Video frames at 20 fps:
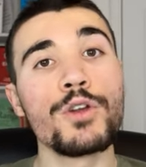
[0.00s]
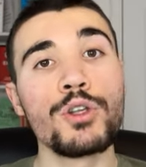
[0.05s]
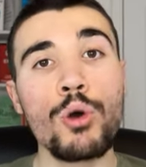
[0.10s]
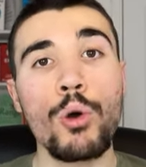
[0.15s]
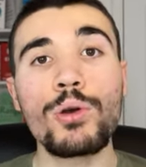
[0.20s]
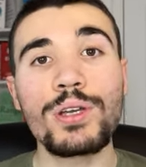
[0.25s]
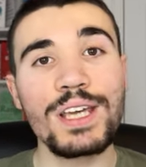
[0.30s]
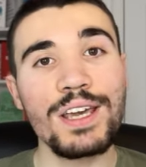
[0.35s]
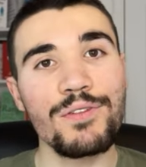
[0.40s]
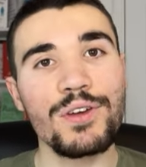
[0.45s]

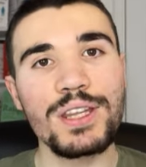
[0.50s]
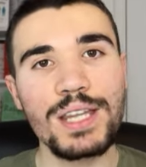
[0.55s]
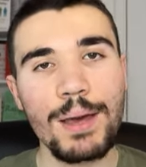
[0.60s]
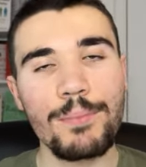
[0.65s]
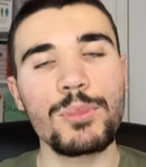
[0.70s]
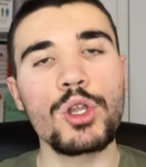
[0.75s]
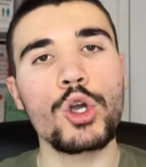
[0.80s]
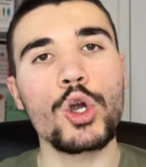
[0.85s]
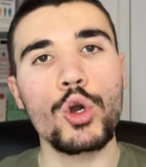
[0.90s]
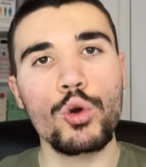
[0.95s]
not giving them
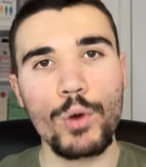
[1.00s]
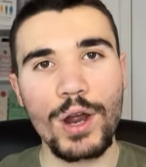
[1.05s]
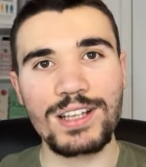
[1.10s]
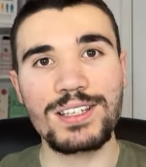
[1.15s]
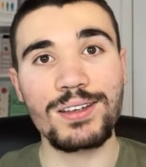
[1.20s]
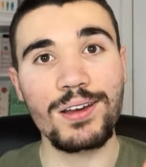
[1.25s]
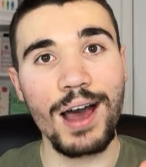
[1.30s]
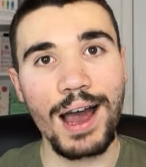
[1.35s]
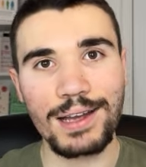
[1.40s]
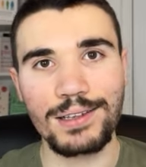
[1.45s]
the
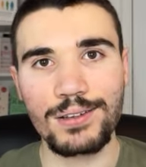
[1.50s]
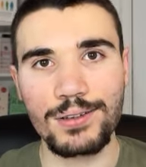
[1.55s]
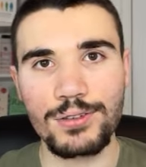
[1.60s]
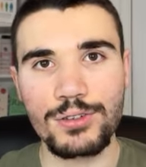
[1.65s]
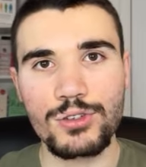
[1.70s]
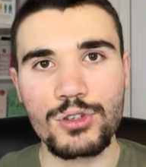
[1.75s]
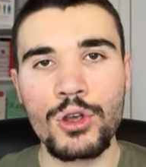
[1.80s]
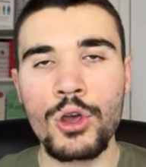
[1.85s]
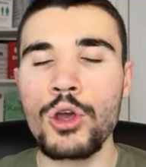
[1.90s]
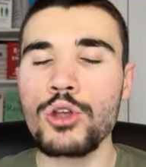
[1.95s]
correct
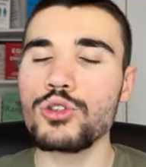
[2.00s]
guidance.